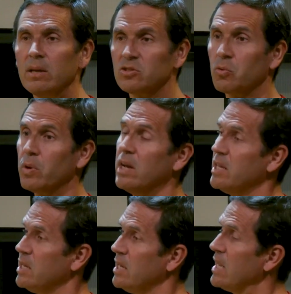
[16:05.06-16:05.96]
So really
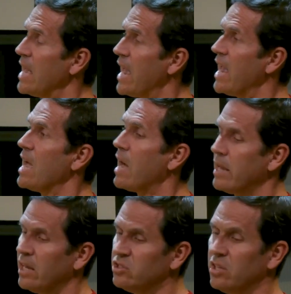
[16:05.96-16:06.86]
the AI
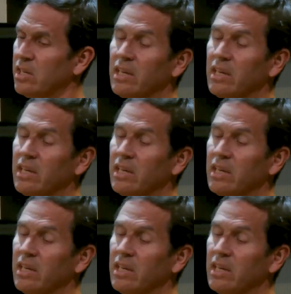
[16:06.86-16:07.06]
engine